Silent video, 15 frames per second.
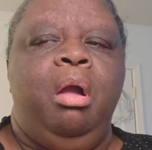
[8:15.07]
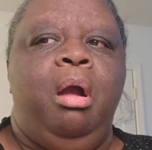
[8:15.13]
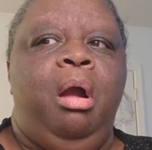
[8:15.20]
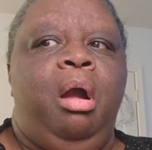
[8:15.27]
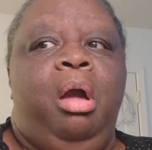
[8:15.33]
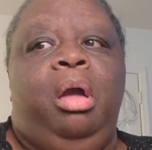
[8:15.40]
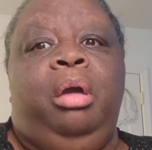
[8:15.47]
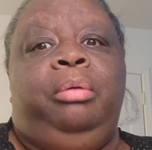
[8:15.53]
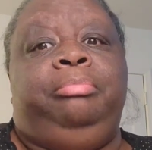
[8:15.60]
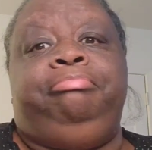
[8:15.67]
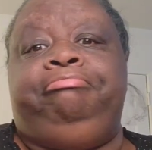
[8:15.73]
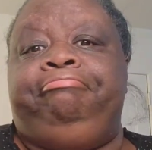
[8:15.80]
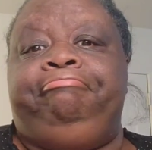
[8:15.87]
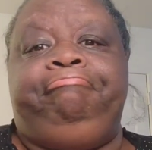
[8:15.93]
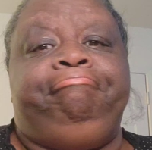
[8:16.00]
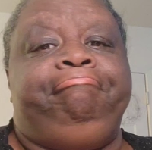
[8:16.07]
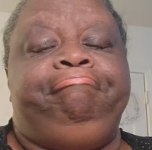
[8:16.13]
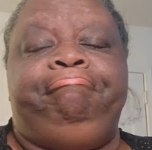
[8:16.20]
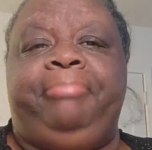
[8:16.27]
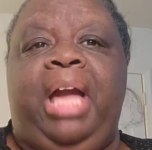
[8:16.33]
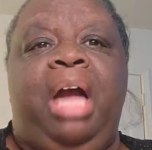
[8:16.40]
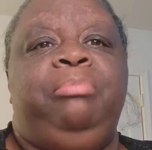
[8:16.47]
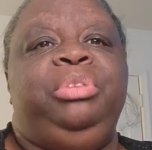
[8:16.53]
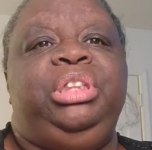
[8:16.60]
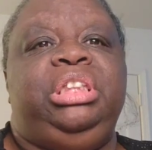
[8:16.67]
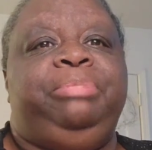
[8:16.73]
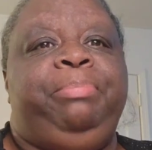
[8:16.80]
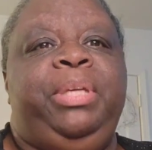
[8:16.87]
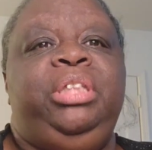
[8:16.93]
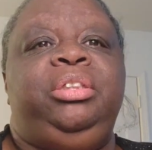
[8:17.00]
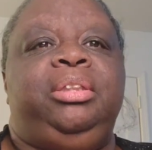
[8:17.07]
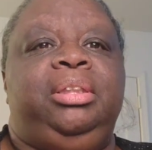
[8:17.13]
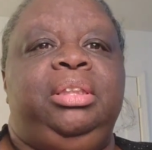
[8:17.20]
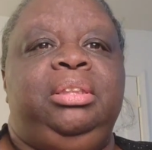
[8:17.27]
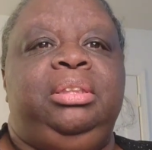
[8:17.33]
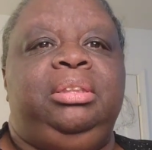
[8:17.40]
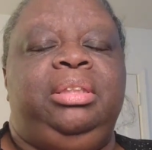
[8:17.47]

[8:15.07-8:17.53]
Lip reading: I'm just speechless